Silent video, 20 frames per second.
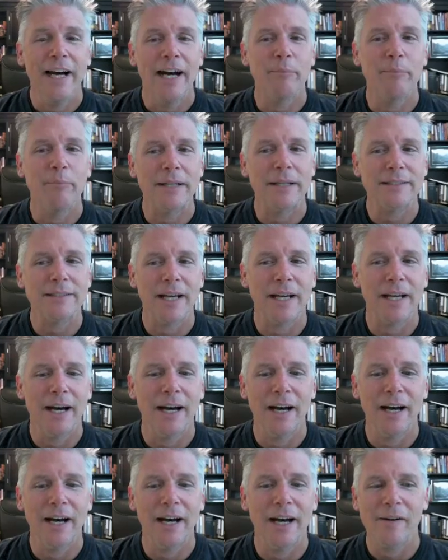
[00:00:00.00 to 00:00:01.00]
But
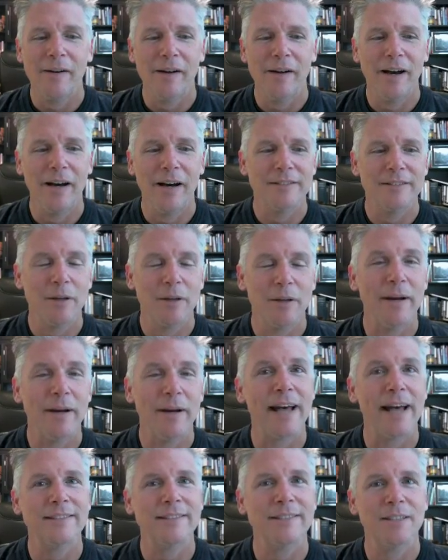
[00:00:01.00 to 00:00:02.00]
someone
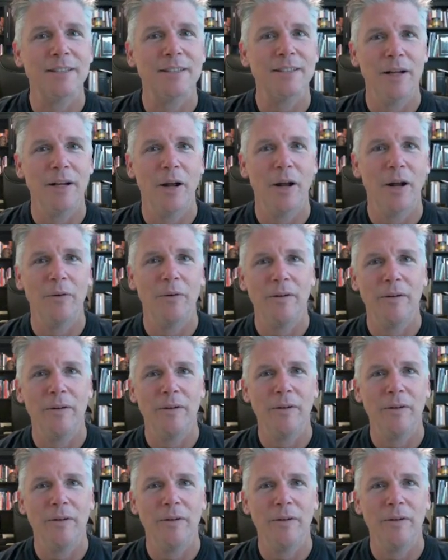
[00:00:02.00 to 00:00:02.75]
asked, you know,